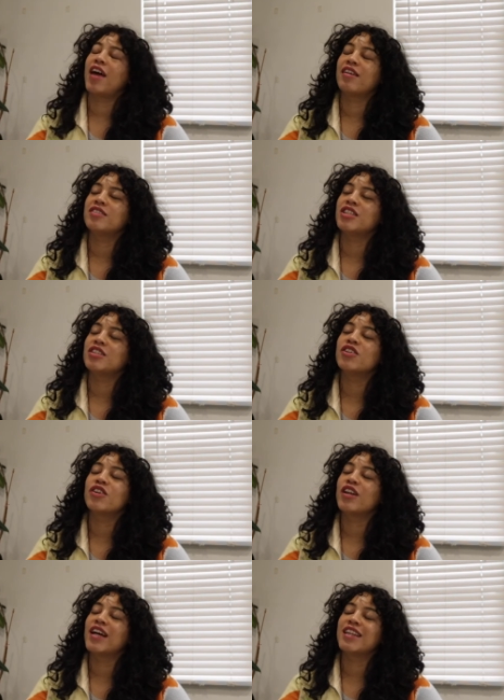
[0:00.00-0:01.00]
energy to
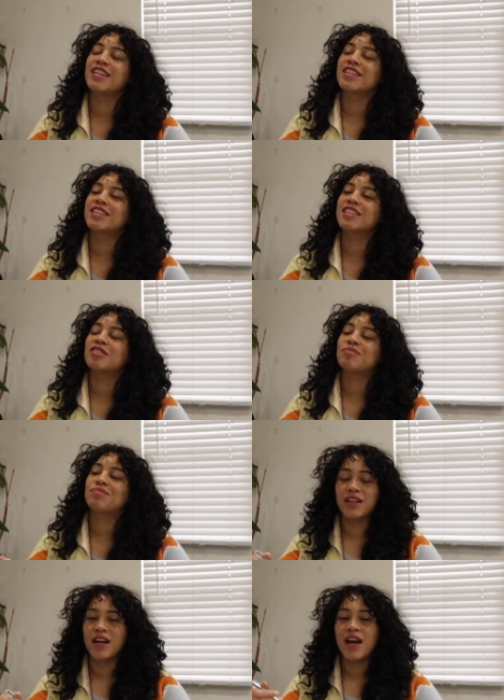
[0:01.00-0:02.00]
cook like this,
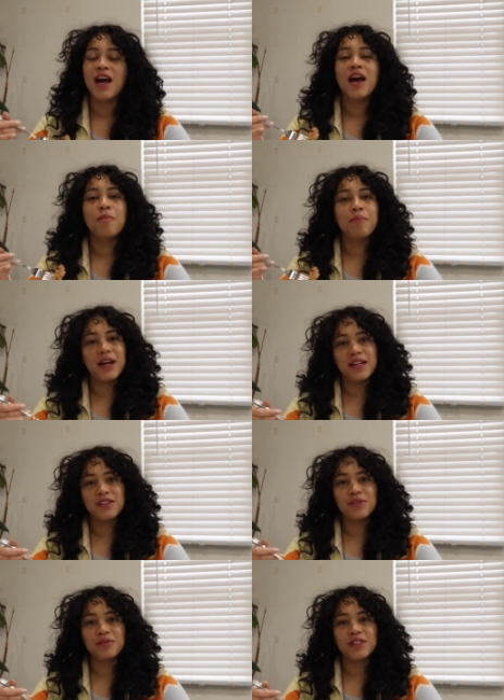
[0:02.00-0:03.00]
but I
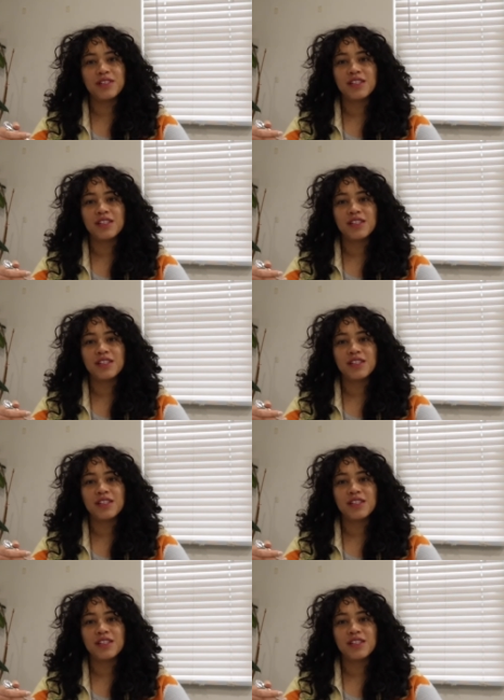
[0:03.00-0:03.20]
don't.